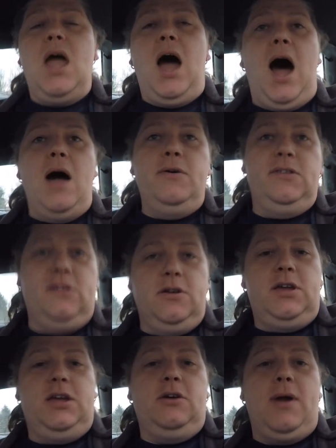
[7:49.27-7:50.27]
I was
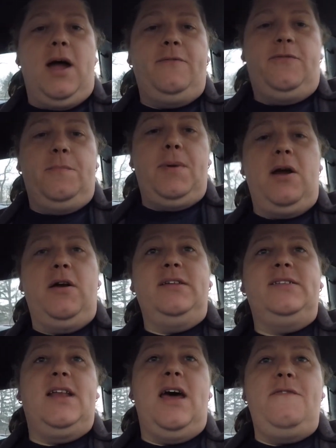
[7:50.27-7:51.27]
looking around for
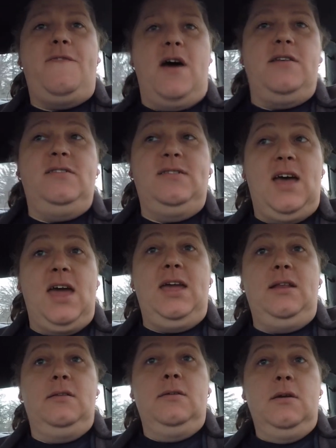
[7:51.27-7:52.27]
bearings, and I found a site.